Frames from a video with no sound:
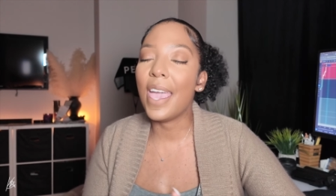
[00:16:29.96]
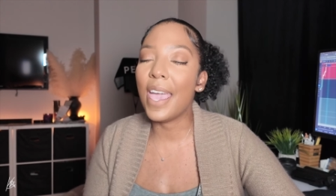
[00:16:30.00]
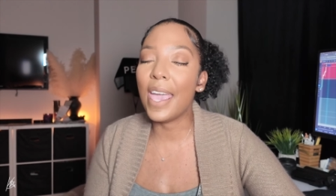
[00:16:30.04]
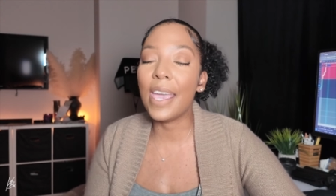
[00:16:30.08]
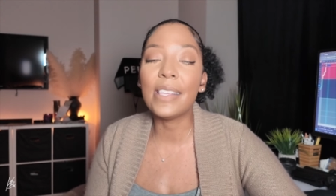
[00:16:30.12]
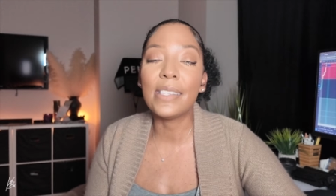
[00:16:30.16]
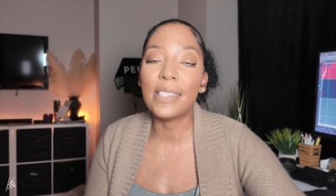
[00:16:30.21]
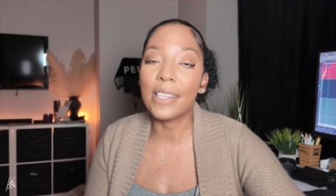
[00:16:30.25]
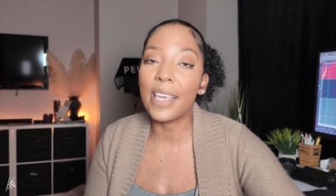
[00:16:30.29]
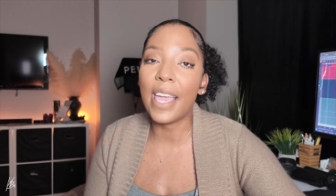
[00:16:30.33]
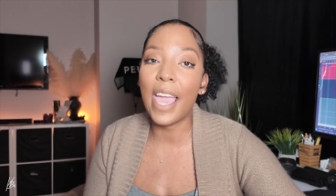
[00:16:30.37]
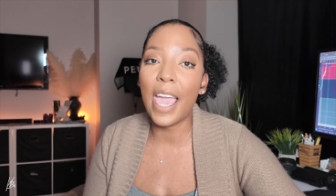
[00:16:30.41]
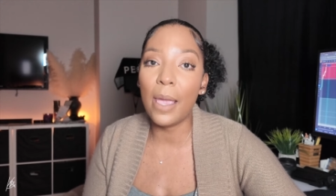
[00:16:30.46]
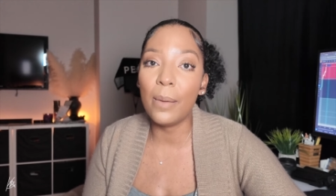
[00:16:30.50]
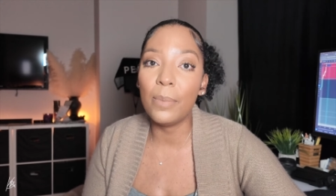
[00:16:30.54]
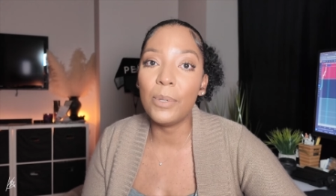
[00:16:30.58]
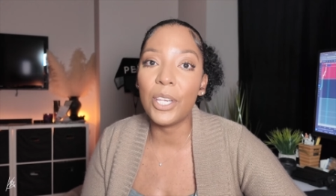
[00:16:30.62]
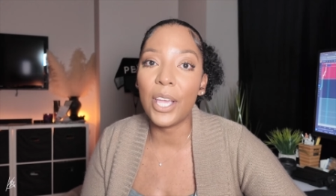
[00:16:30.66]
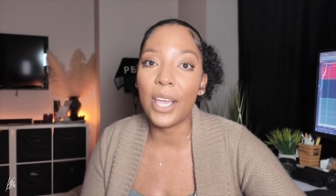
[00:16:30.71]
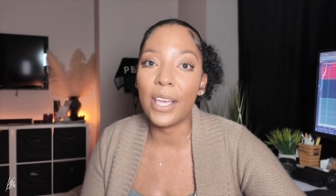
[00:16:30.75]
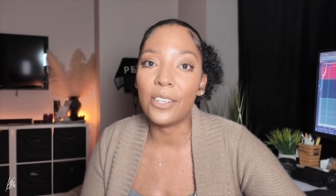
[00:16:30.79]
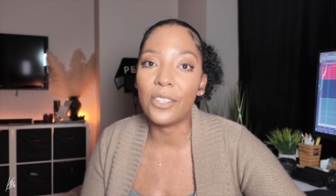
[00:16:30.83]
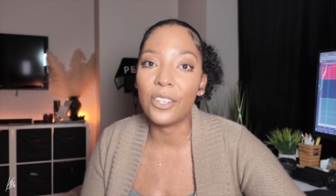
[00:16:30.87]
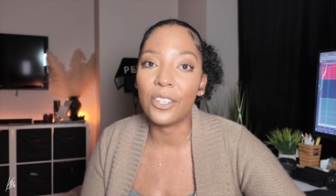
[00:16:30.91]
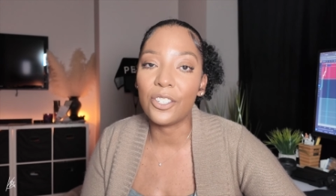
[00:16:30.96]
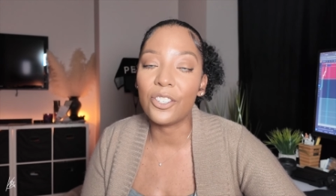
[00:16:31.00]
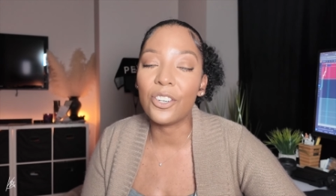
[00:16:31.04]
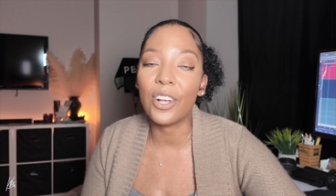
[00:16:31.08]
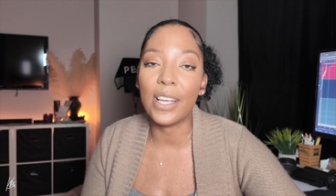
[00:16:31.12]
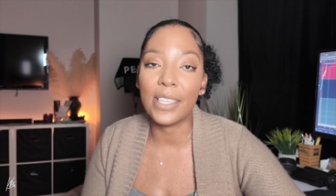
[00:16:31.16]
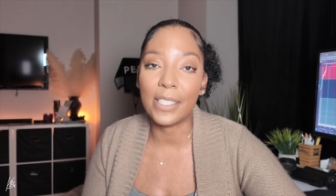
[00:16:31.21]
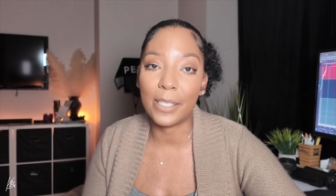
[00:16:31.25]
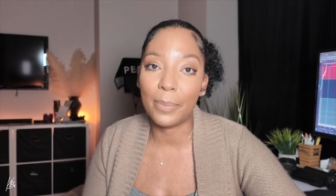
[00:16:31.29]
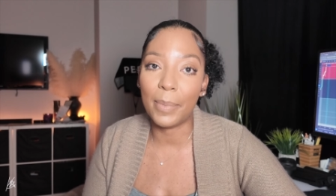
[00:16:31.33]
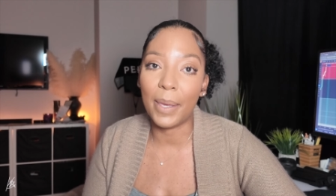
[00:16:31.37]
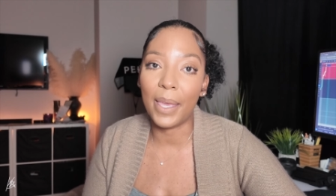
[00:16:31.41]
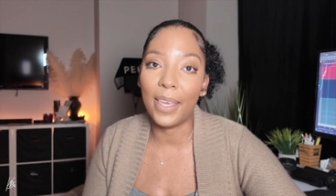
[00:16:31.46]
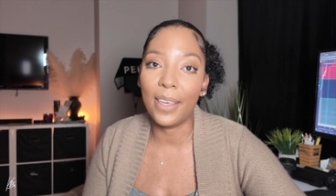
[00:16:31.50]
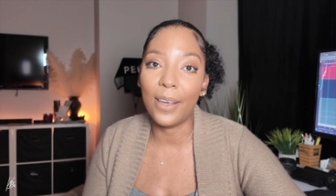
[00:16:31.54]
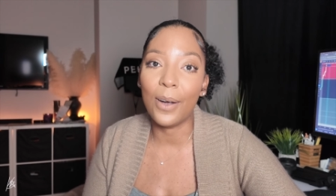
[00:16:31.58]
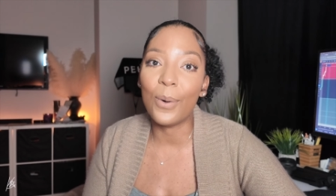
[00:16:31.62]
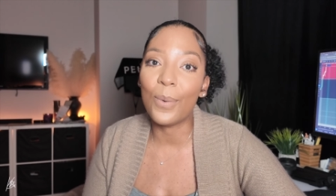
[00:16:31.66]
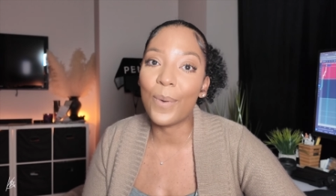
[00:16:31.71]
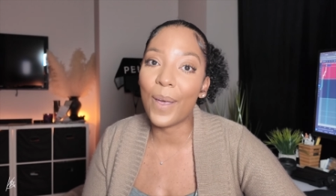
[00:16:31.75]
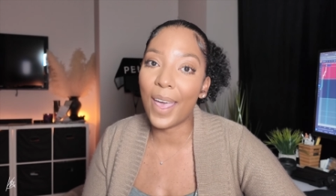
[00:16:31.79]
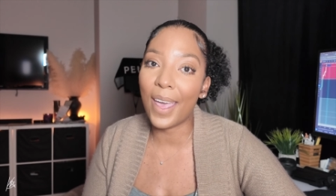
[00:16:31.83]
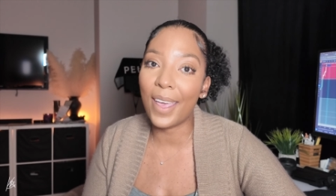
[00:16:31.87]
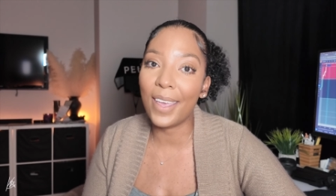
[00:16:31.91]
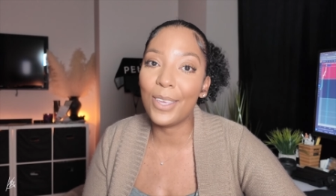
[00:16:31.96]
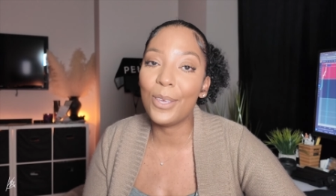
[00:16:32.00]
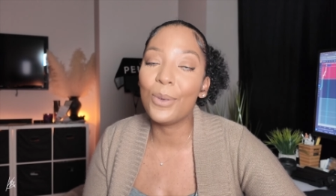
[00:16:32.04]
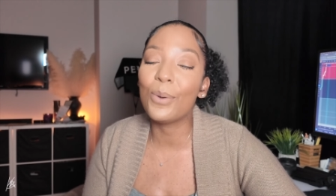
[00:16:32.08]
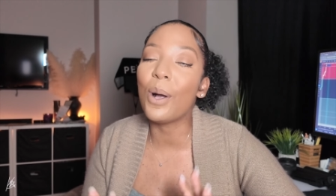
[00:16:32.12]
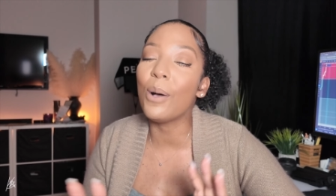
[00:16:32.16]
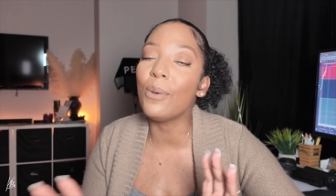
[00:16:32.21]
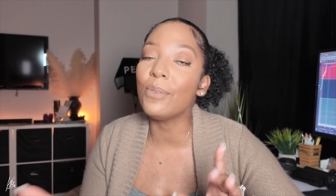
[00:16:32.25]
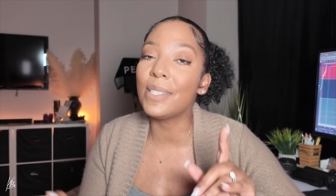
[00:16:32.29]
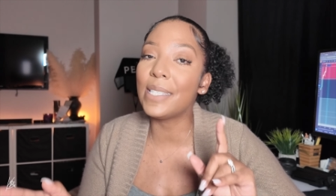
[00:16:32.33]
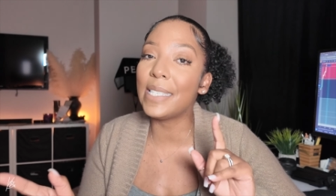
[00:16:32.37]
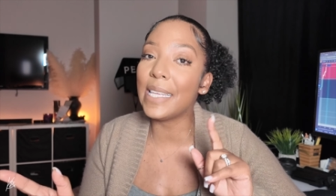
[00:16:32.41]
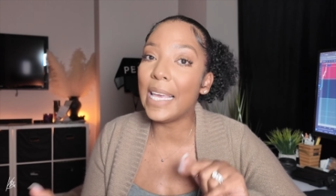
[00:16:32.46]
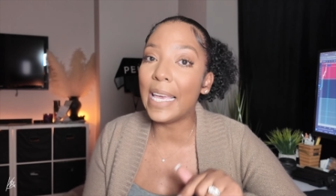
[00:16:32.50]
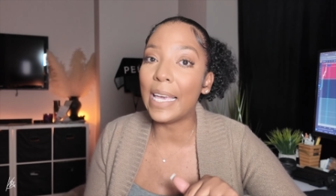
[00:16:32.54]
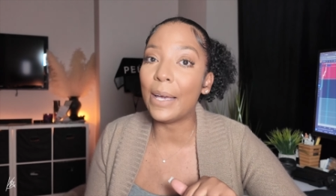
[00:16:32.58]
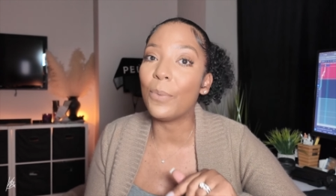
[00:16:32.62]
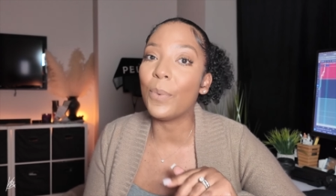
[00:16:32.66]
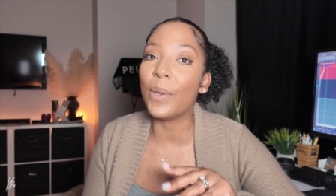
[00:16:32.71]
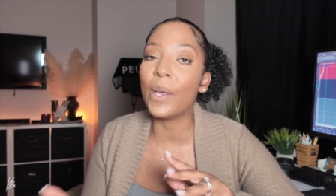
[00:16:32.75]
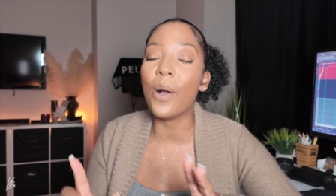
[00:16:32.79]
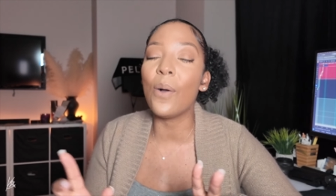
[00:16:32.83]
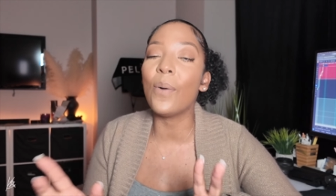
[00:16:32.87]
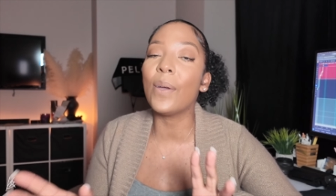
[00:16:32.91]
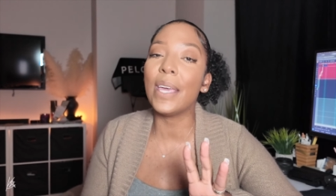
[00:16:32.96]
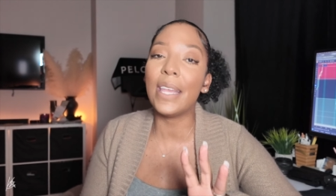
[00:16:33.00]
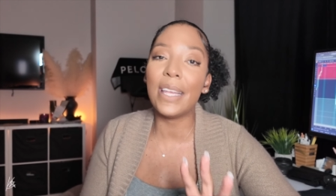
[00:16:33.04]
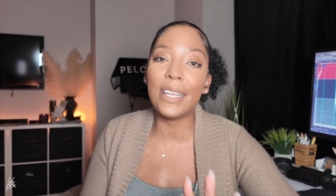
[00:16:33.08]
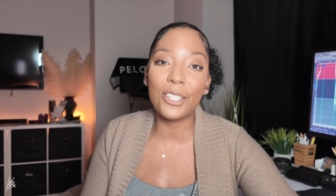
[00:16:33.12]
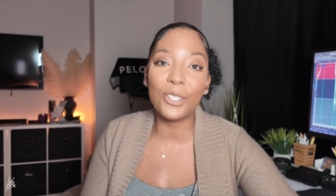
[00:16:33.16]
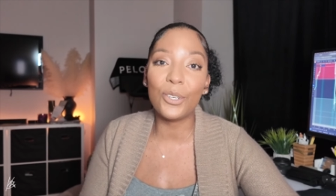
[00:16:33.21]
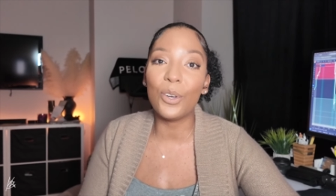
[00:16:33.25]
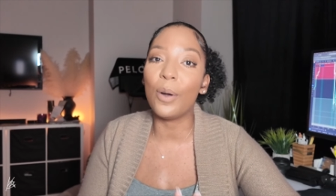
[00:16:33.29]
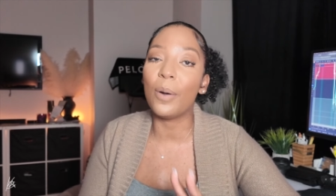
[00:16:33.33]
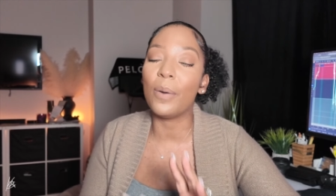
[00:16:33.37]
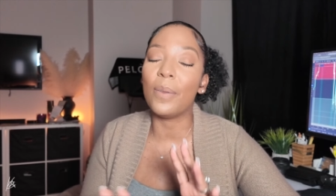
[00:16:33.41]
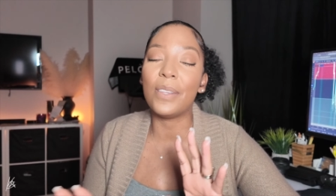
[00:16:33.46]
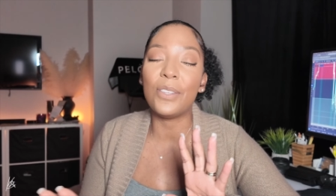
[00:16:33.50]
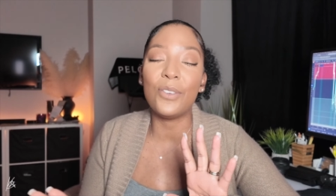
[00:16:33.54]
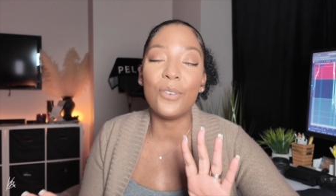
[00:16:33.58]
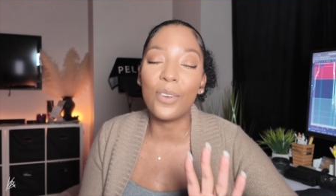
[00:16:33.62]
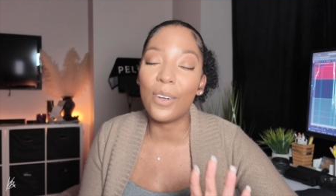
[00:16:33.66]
it's a game changer, trust me, okay? You're gonna see it, we're gonna get into it.